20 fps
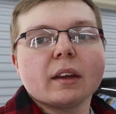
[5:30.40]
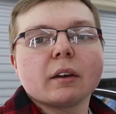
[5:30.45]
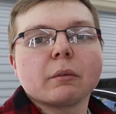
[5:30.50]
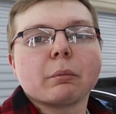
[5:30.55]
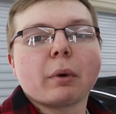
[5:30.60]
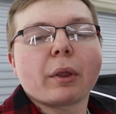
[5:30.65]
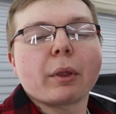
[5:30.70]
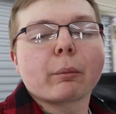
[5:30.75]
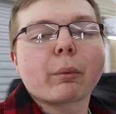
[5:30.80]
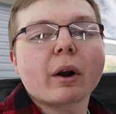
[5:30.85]

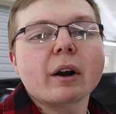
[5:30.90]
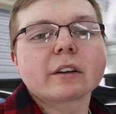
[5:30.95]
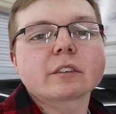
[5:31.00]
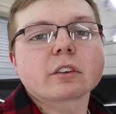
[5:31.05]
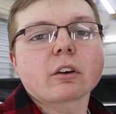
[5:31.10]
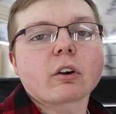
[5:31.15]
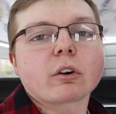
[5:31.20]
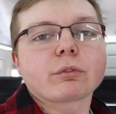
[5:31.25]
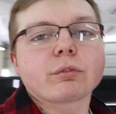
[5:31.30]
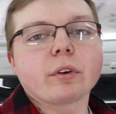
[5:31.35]
but the brakes
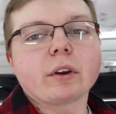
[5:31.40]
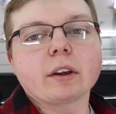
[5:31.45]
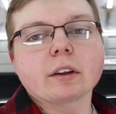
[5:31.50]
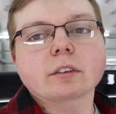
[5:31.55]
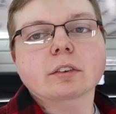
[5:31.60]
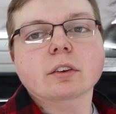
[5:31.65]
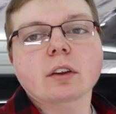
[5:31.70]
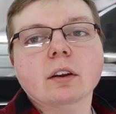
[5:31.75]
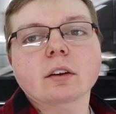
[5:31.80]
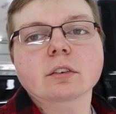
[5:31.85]
are
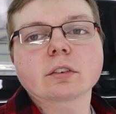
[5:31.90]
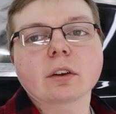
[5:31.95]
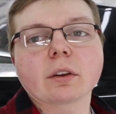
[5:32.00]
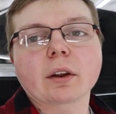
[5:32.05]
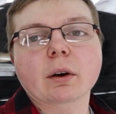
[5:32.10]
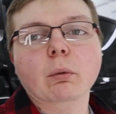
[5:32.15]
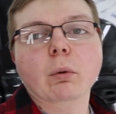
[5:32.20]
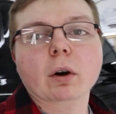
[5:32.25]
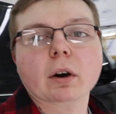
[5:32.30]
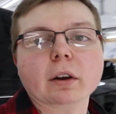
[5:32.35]
fixed, so
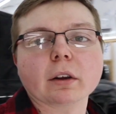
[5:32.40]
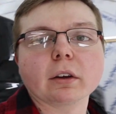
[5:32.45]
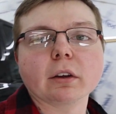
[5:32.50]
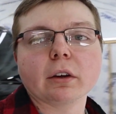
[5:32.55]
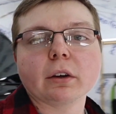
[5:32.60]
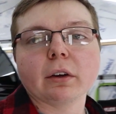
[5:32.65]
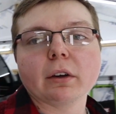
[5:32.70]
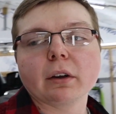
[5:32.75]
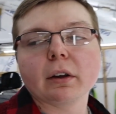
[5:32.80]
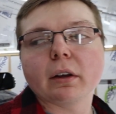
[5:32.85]
they're working
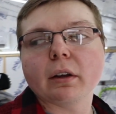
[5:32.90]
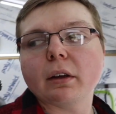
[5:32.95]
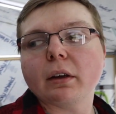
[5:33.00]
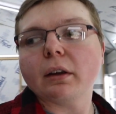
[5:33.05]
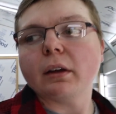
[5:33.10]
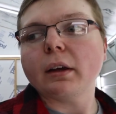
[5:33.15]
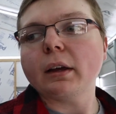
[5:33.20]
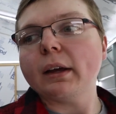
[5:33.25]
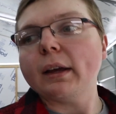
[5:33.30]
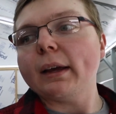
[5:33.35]
good,
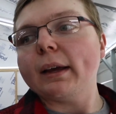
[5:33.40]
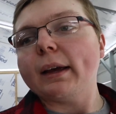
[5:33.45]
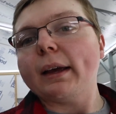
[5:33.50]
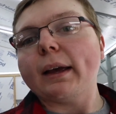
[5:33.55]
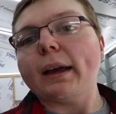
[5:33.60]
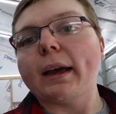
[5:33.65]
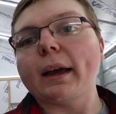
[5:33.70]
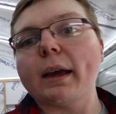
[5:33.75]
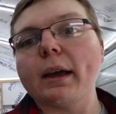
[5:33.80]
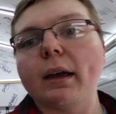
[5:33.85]

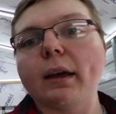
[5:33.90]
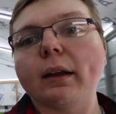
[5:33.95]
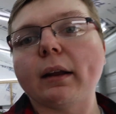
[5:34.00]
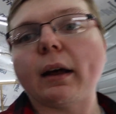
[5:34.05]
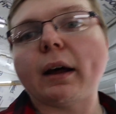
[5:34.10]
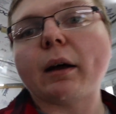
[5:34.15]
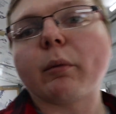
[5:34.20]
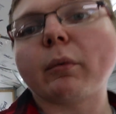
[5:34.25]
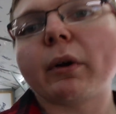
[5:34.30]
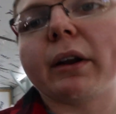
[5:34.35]
and
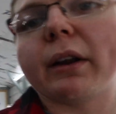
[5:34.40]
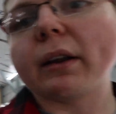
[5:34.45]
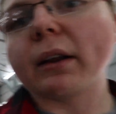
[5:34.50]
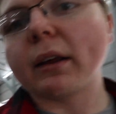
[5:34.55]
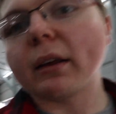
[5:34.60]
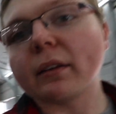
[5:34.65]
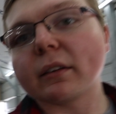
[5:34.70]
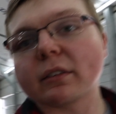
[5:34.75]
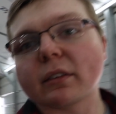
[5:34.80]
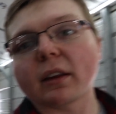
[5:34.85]
I'm ready to
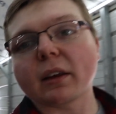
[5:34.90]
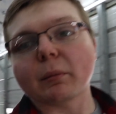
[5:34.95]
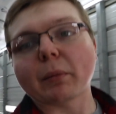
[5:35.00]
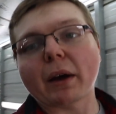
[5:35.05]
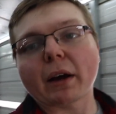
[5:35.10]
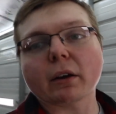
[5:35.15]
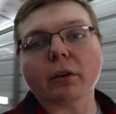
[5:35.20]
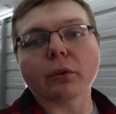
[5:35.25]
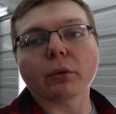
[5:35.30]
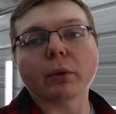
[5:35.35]
get this thing
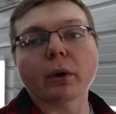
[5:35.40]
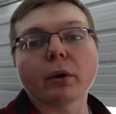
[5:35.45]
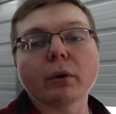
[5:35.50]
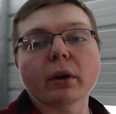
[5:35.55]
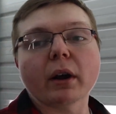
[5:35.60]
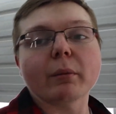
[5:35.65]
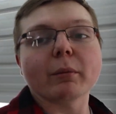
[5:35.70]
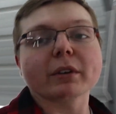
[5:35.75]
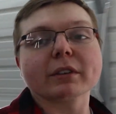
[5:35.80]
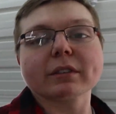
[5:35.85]
back on the
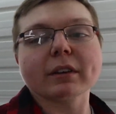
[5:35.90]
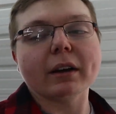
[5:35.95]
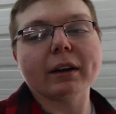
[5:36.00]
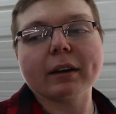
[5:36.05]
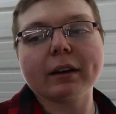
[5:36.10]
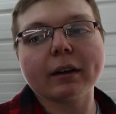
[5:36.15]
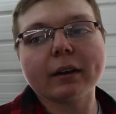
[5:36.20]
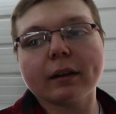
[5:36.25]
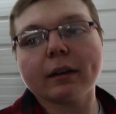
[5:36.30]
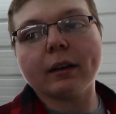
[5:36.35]
road. I'm
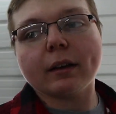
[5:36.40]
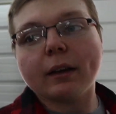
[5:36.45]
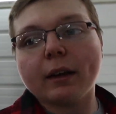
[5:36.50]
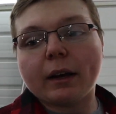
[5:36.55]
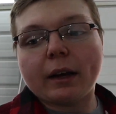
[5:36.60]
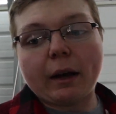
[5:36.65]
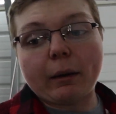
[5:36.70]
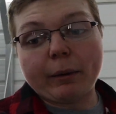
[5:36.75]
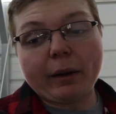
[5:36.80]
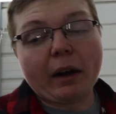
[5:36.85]
excited.
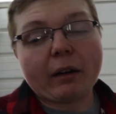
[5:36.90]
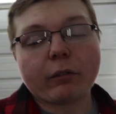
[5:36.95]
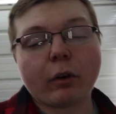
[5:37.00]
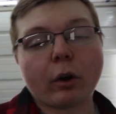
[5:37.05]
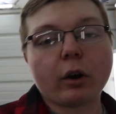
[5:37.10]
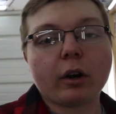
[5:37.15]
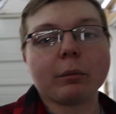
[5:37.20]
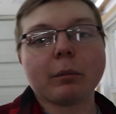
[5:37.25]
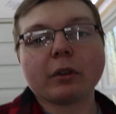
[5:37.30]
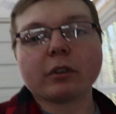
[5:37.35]
I mean, I've
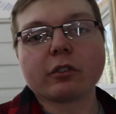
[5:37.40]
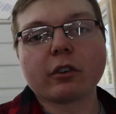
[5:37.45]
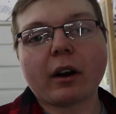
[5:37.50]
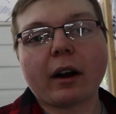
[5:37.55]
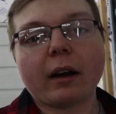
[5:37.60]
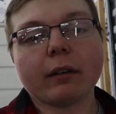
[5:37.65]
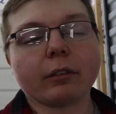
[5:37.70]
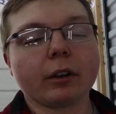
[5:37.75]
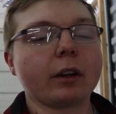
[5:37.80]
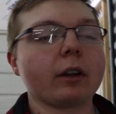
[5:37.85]
already been
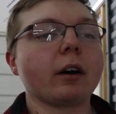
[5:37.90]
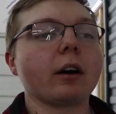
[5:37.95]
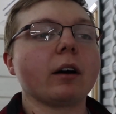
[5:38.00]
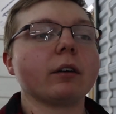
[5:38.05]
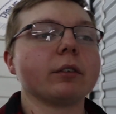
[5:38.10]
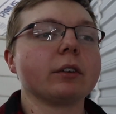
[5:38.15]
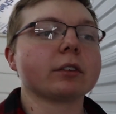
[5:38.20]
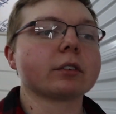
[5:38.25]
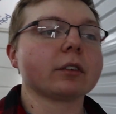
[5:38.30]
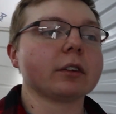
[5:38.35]
driving it,
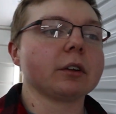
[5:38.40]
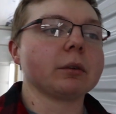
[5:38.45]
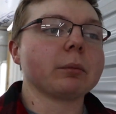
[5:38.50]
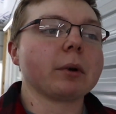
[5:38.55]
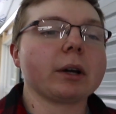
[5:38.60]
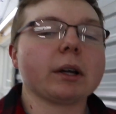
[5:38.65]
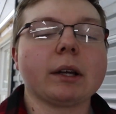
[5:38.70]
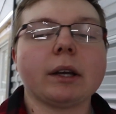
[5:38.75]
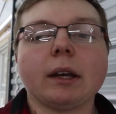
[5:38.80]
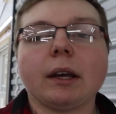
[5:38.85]
obviously,
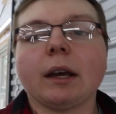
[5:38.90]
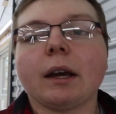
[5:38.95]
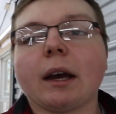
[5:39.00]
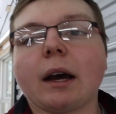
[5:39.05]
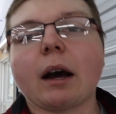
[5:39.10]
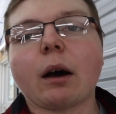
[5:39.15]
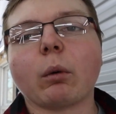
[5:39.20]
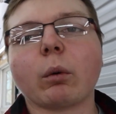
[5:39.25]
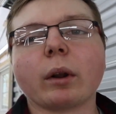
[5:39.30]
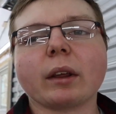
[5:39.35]
but
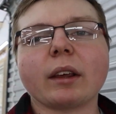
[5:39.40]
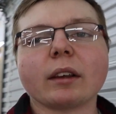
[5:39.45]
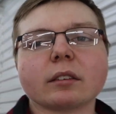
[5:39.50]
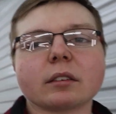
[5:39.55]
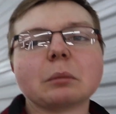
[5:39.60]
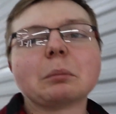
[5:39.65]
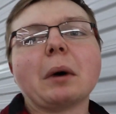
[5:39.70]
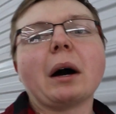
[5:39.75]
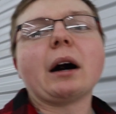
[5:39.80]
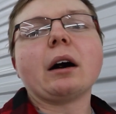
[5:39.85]
I want to get
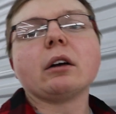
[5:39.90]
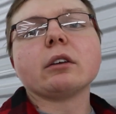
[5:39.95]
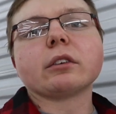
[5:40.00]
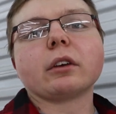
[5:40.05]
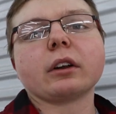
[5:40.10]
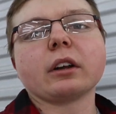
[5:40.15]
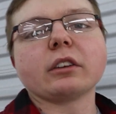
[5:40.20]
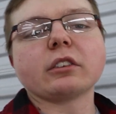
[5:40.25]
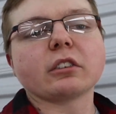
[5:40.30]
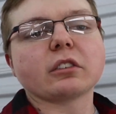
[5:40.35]
some miles
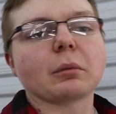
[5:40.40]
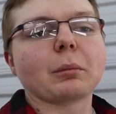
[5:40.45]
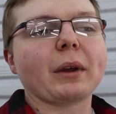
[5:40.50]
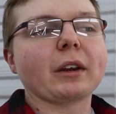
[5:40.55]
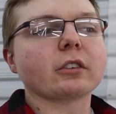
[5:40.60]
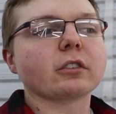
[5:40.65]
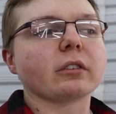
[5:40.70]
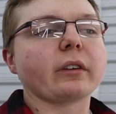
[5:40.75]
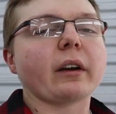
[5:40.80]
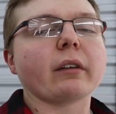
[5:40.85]
on it just to
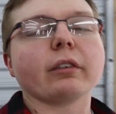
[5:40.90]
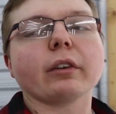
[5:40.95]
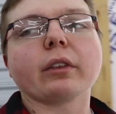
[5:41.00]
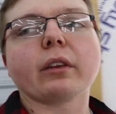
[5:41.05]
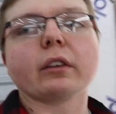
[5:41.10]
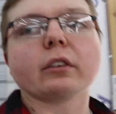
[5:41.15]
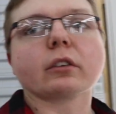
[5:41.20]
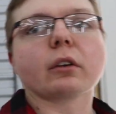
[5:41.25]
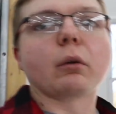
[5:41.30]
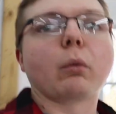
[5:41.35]
make sure
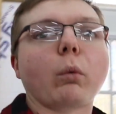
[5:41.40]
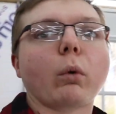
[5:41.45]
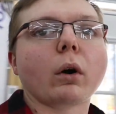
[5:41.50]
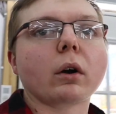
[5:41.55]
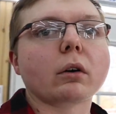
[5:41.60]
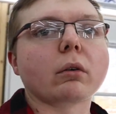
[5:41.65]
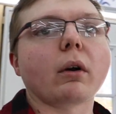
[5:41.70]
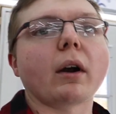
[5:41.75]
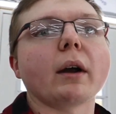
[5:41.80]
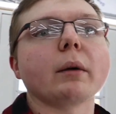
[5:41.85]
everything's going to
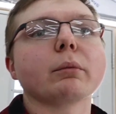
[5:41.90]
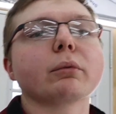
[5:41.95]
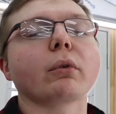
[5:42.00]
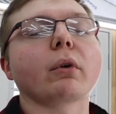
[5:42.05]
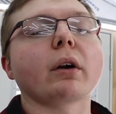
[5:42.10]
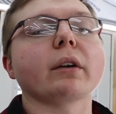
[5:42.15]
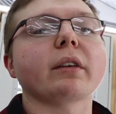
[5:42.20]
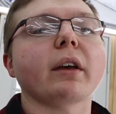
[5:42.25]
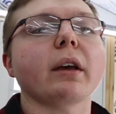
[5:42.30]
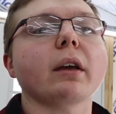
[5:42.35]
work right
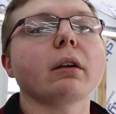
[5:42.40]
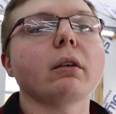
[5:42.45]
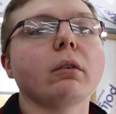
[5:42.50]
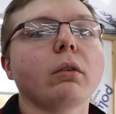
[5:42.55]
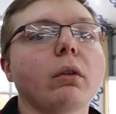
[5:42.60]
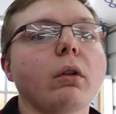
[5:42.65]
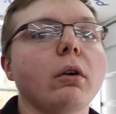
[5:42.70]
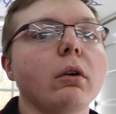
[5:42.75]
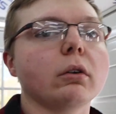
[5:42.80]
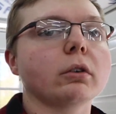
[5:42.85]
before I take it
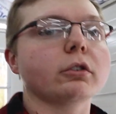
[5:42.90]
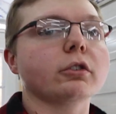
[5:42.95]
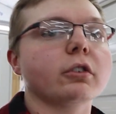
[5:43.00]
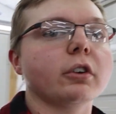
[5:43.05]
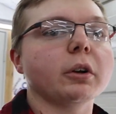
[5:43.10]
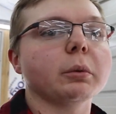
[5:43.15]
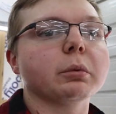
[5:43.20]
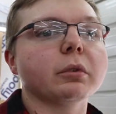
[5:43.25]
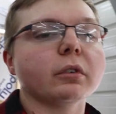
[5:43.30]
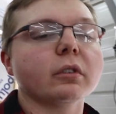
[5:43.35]
on long
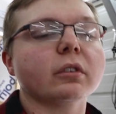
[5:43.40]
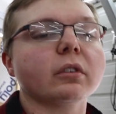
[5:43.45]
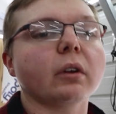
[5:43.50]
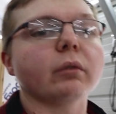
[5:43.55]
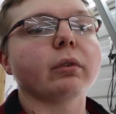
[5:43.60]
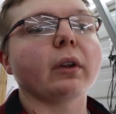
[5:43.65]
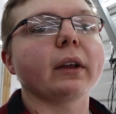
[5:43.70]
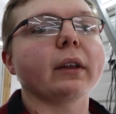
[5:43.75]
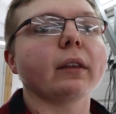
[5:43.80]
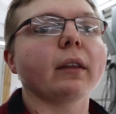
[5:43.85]
trips and stuff like